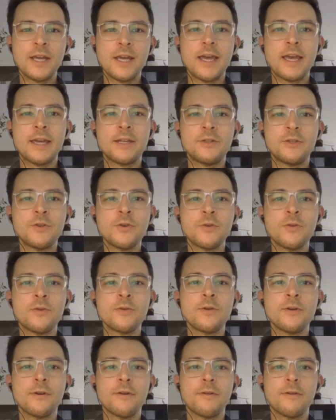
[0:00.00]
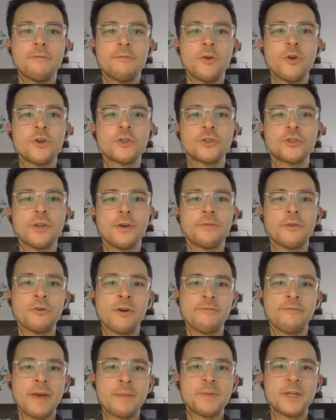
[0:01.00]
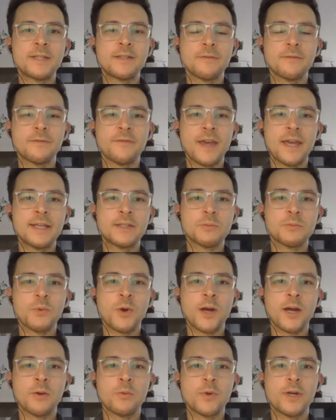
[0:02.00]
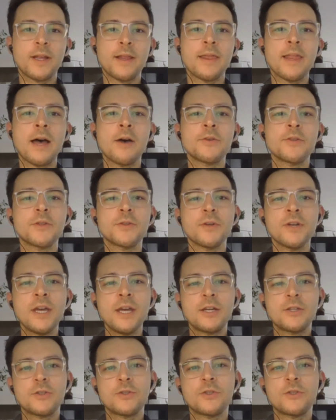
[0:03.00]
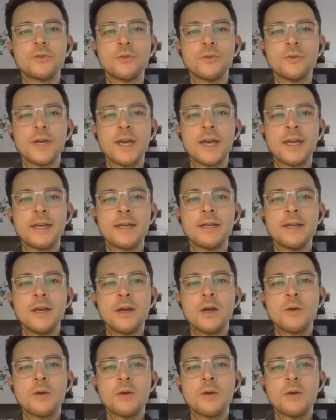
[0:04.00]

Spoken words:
a new version of our web interface where we allow you to do a